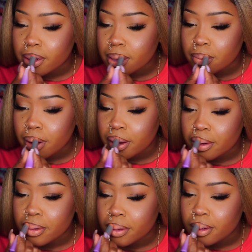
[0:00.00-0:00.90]
That's
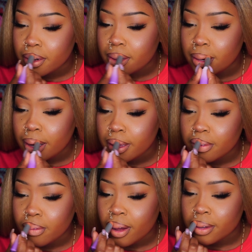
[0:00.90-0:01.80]
wild. That's
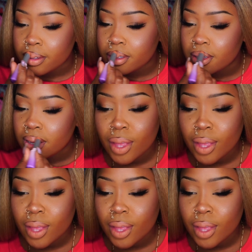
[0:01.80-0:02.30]
wild.